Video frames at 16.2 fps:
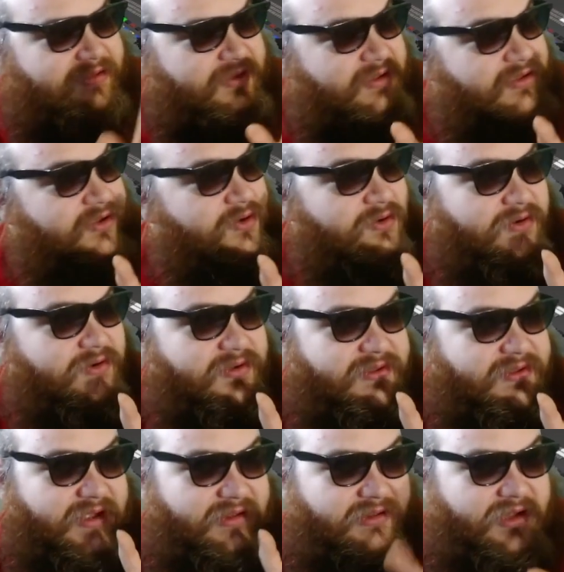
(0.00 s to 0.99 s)
The score is
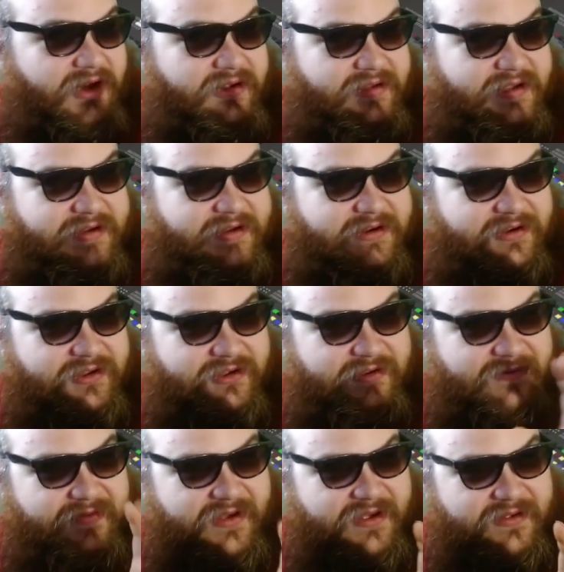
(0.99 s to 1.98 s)
not locked in until
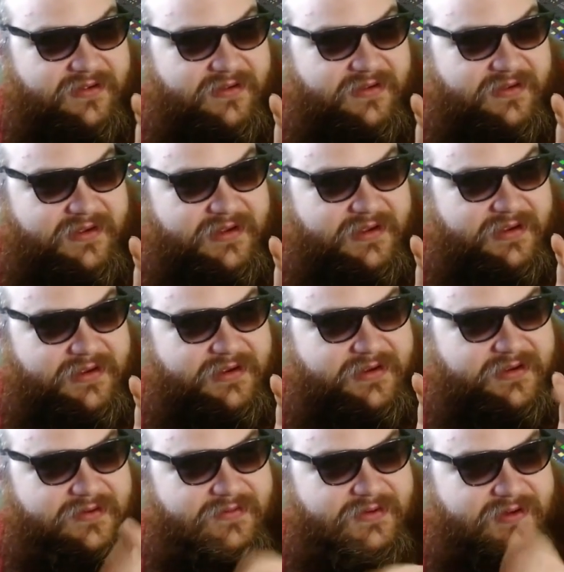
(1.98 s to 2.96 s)
you fail,
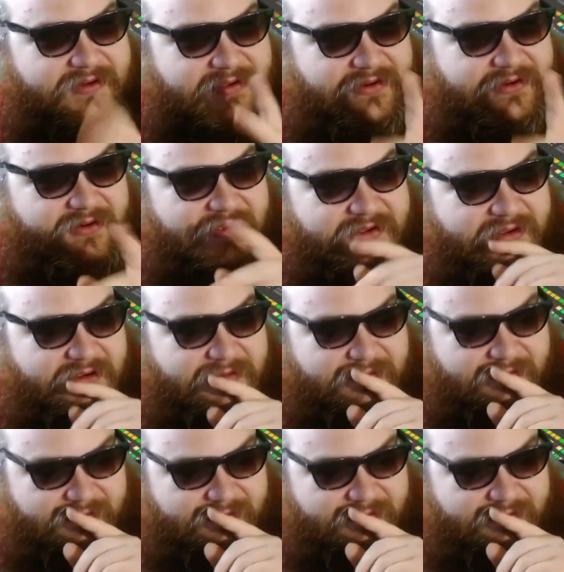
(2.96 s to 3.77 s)
which is interesting.